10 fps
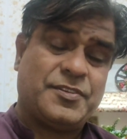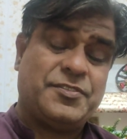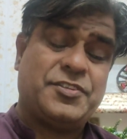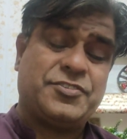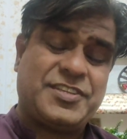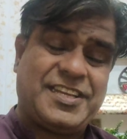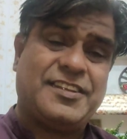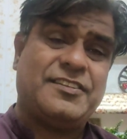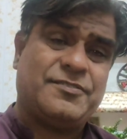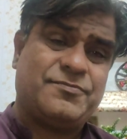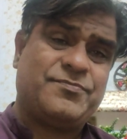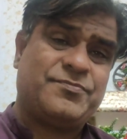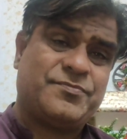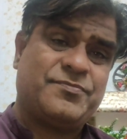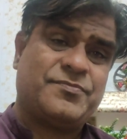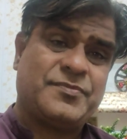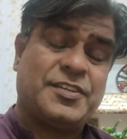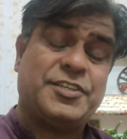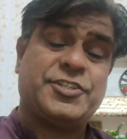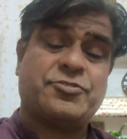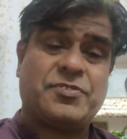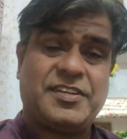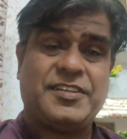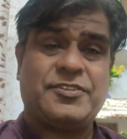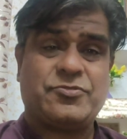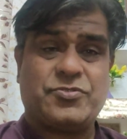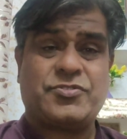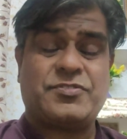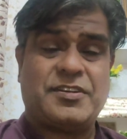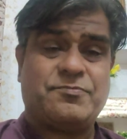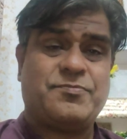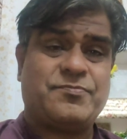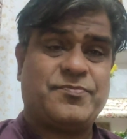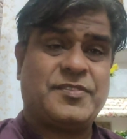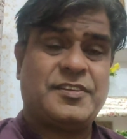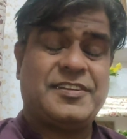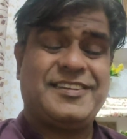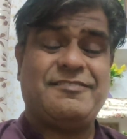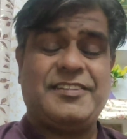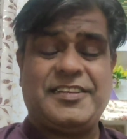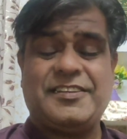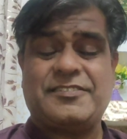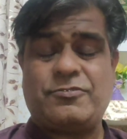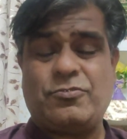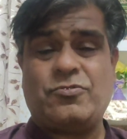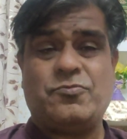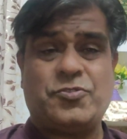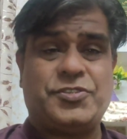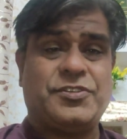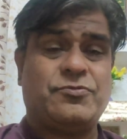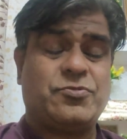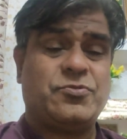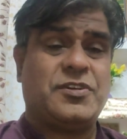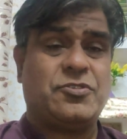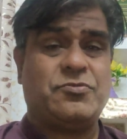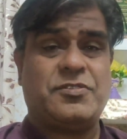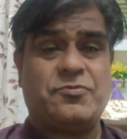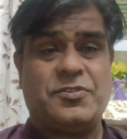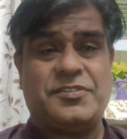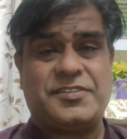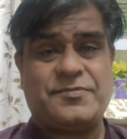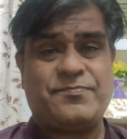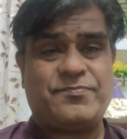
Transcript: This channel is trying to stop illegal locomotion throughout the world